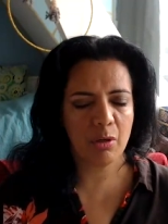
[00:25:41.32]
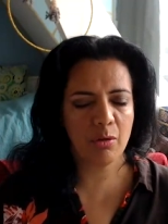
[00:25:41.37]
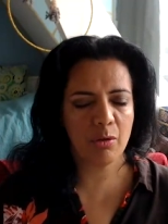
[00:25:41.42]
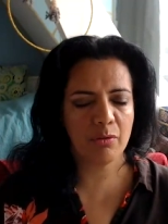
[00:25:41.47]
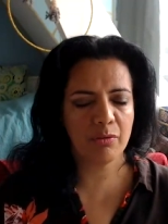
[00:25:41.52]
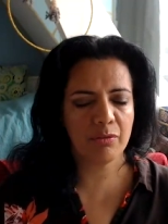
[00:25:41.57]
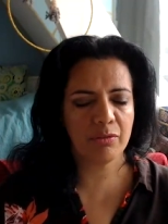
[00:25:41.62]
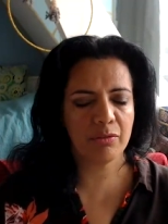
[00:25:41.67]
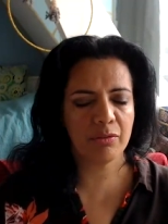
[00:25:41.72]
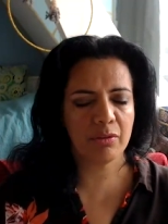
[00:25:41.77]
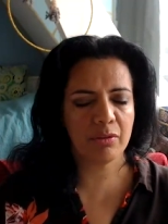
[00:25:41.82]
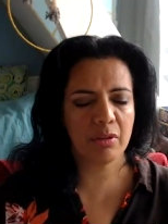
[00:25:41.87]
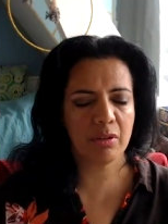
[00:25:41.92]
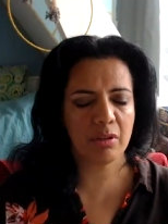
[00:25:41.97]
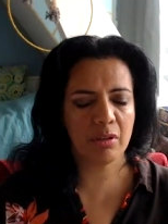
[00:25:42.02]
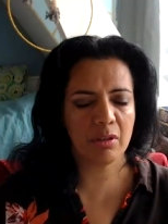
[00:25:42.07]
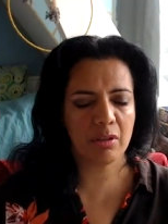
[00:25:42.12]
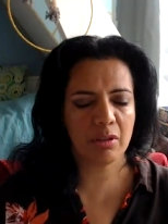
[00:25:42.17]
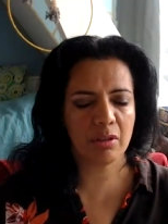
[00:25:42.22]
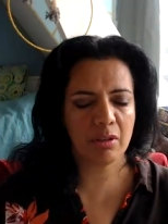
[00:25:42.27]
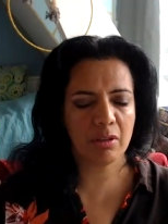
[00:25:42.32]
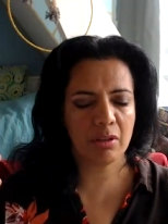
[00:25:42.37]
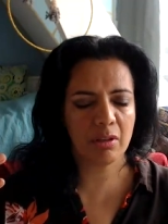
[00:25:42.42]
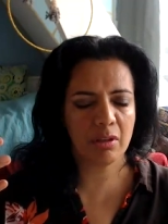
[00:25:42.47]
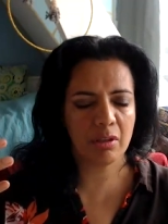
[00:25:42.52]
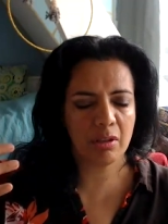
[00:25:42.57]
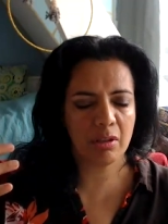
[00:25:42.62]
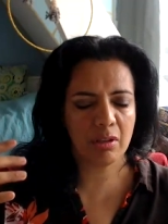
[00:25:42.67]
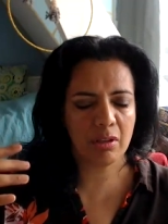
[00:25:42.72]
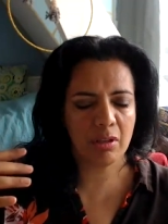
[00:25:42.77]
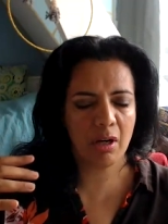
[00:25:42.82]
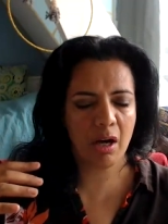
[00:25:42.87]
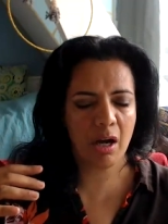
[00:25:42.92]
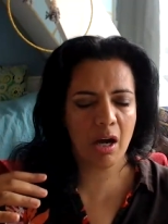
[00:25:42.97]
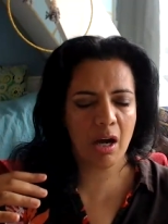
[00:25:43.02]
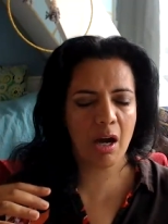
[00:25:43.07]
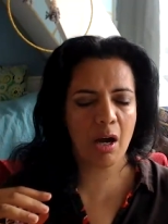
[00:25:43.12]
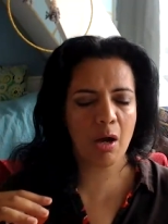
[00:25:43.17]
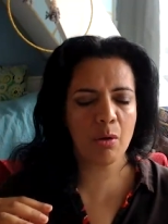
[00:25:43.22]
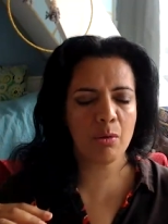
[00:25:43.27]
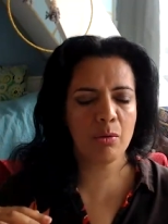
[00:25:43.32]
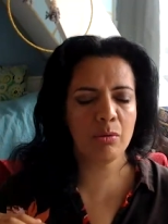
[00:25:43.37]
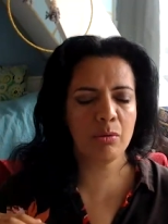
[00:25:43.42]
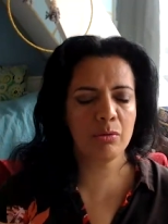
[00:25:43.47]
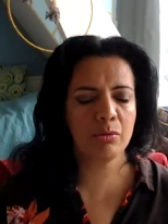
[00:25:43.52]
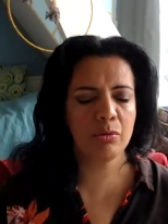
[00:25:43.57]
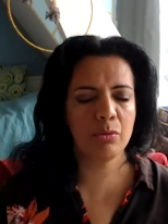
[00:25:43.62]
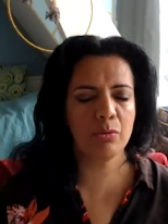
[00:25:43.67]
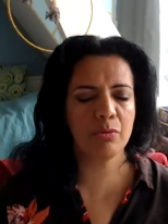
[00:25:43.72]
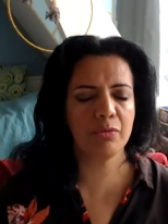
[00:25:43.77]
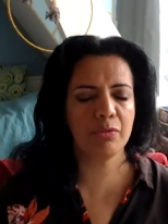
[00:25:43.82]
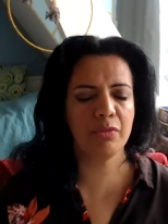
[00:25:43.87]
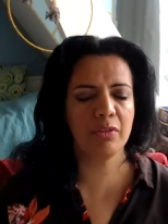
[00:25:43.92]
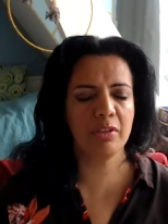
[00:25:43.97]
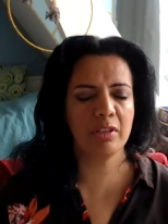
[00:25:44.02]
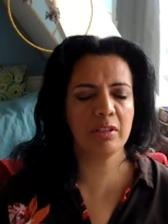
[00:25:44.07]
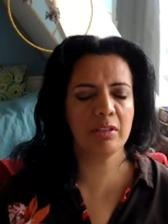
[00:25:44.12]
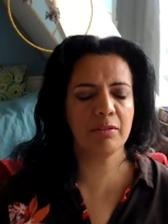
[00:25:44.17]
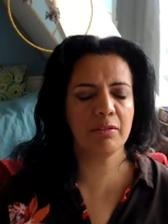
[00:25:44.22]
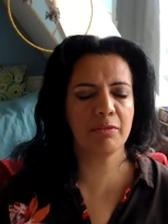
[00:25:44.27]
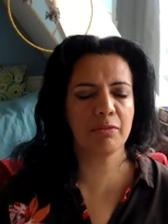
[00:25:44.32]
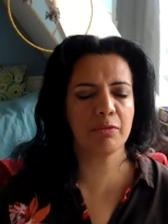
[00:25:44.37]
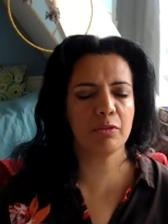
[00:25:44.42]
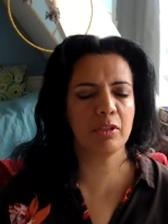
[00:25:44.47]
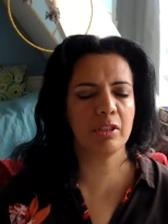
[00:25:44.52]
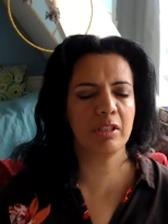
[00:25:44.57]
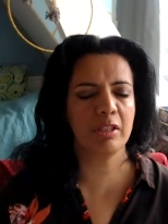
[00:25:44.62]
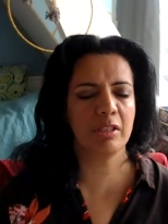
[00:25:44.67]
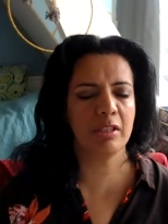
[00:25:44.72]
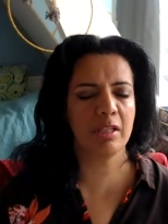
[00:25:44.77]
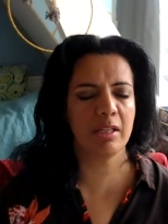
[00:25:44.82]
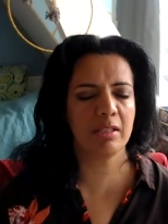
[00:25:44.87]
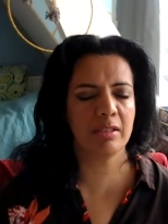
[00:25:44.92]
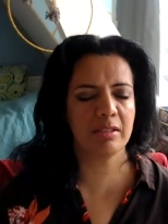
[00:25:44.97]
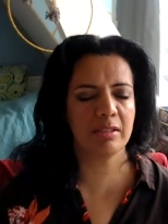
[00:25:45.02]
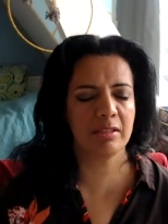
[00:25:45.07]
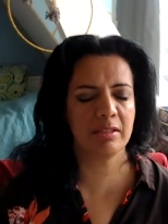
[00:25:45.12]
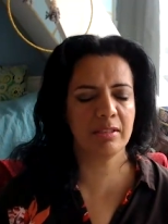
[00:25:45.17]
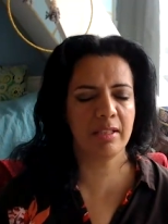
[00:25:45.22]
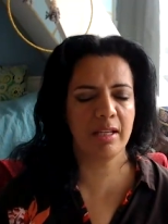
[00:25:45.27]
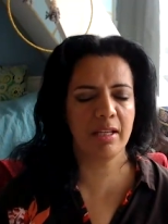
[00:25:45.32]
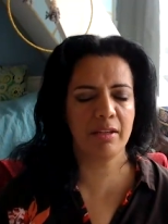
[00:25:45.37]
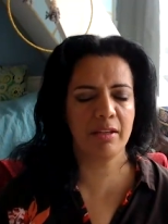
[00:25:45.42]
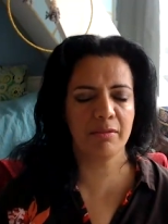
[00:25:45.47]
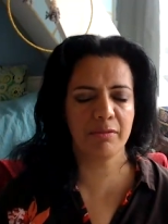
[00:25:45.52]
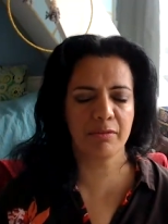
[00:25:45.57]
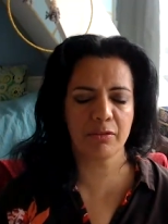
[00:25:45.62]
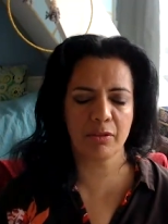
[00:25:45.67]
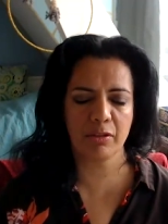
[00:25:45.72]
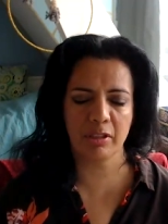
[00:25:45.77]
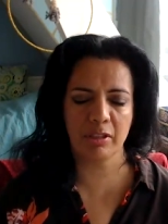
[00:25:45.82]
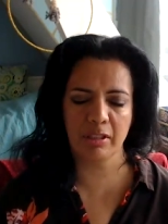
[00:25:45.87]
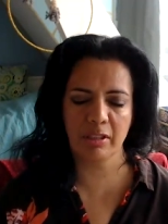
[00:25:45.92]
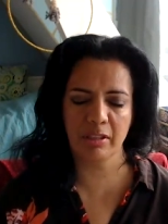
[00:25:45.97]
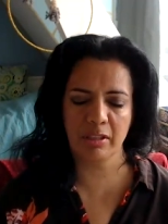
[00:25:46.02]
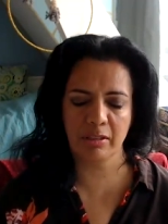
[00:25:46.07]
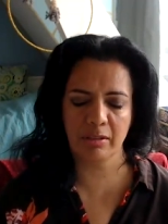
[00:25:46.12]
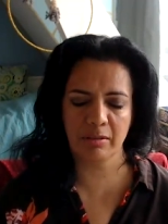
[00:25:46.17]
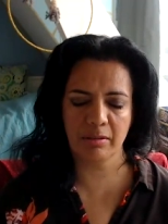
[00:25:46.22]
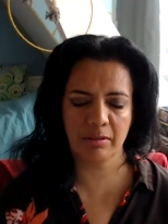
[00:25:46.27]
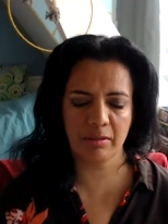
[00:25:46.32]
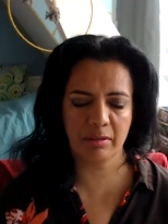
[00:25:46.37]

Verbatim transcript: of how to feel free and stay free